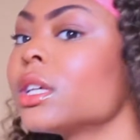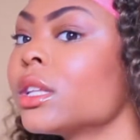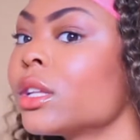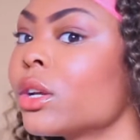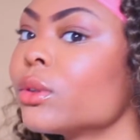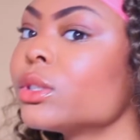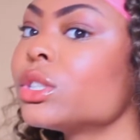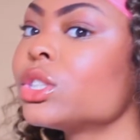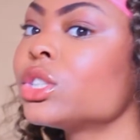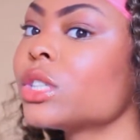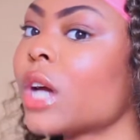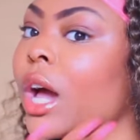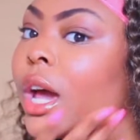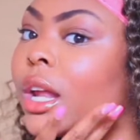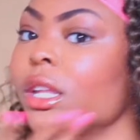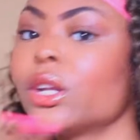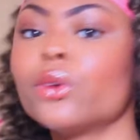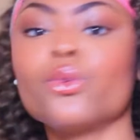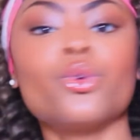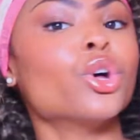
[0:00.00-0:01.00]
a little shine,
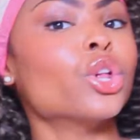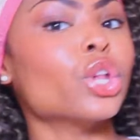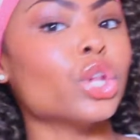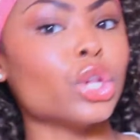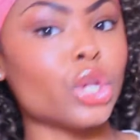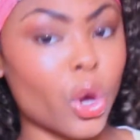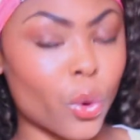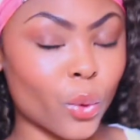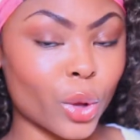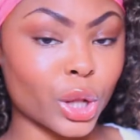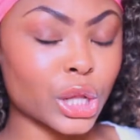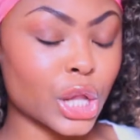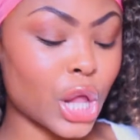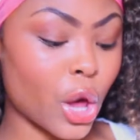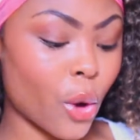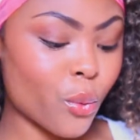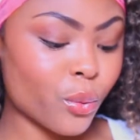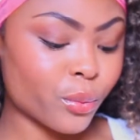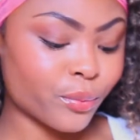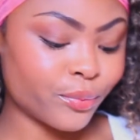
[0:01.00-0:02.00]
a little
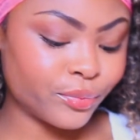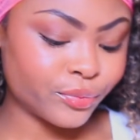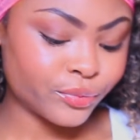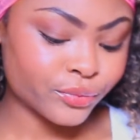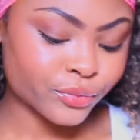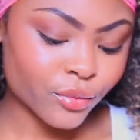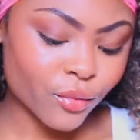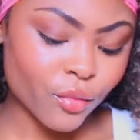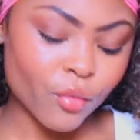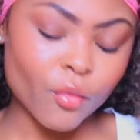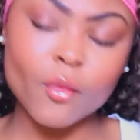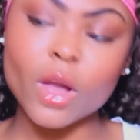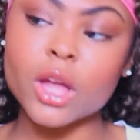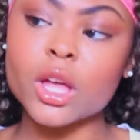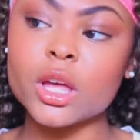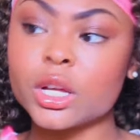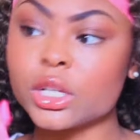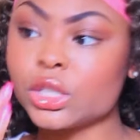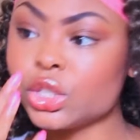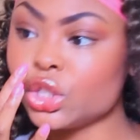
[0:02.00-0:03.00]
glow,
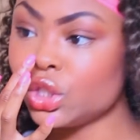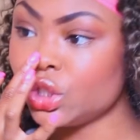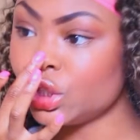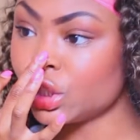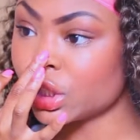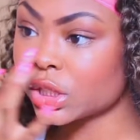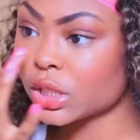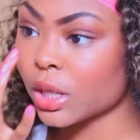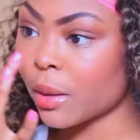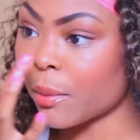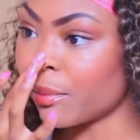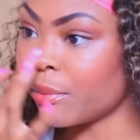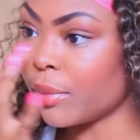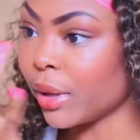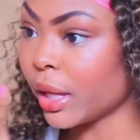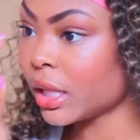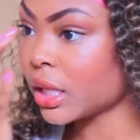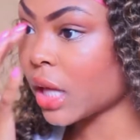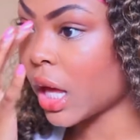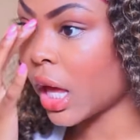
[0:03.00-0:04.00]
just a
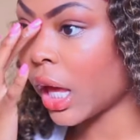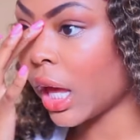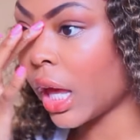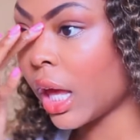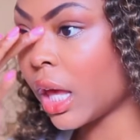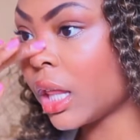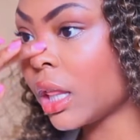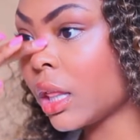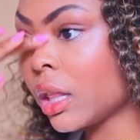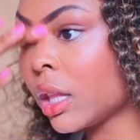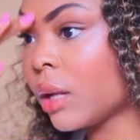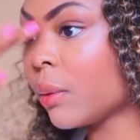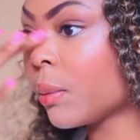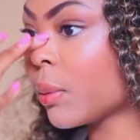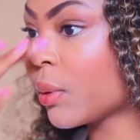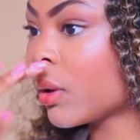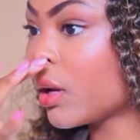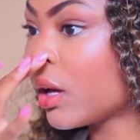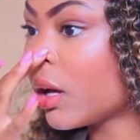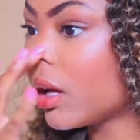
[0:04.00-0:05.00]
bit, and then
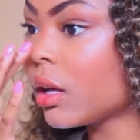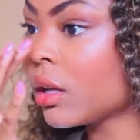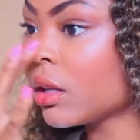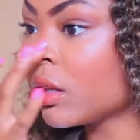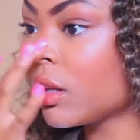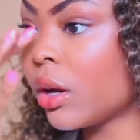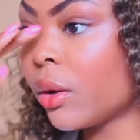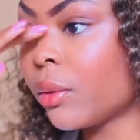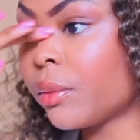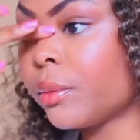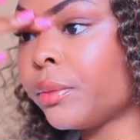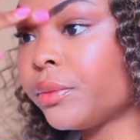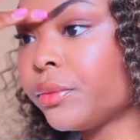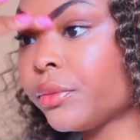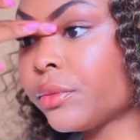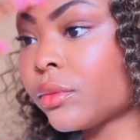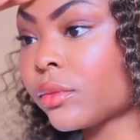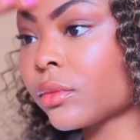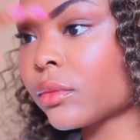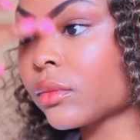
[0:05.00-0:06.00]
we're gonna, no.
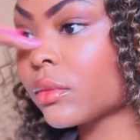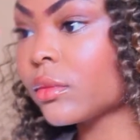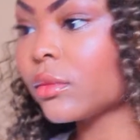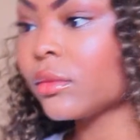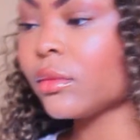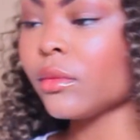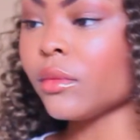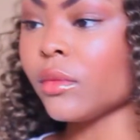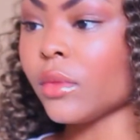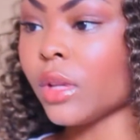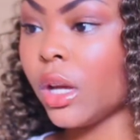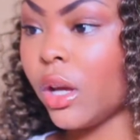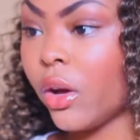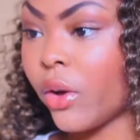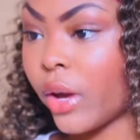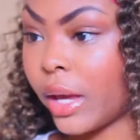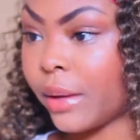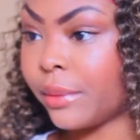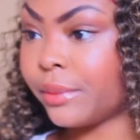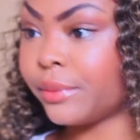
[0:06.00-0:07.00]

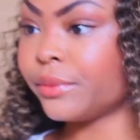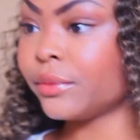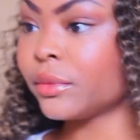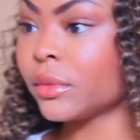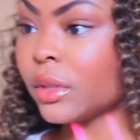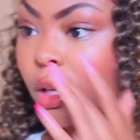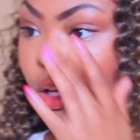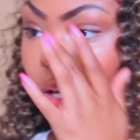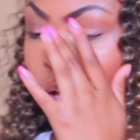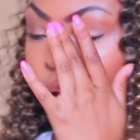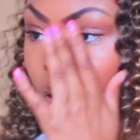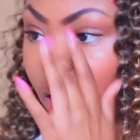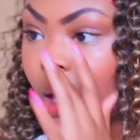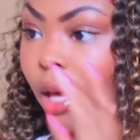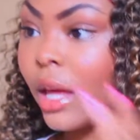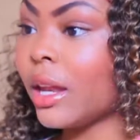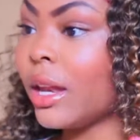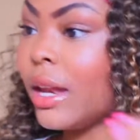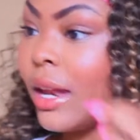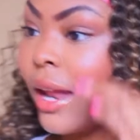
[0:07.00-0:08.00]
Okay,
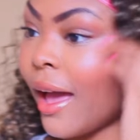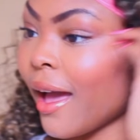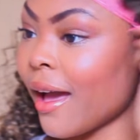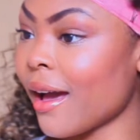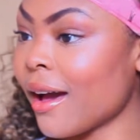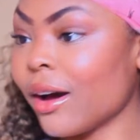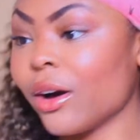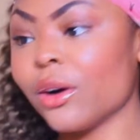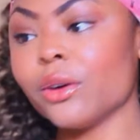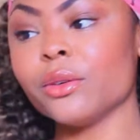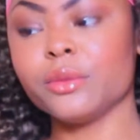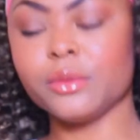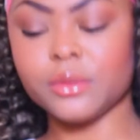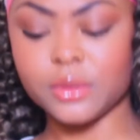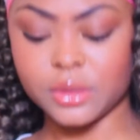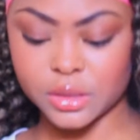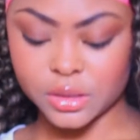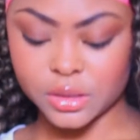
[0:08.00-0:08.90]
and now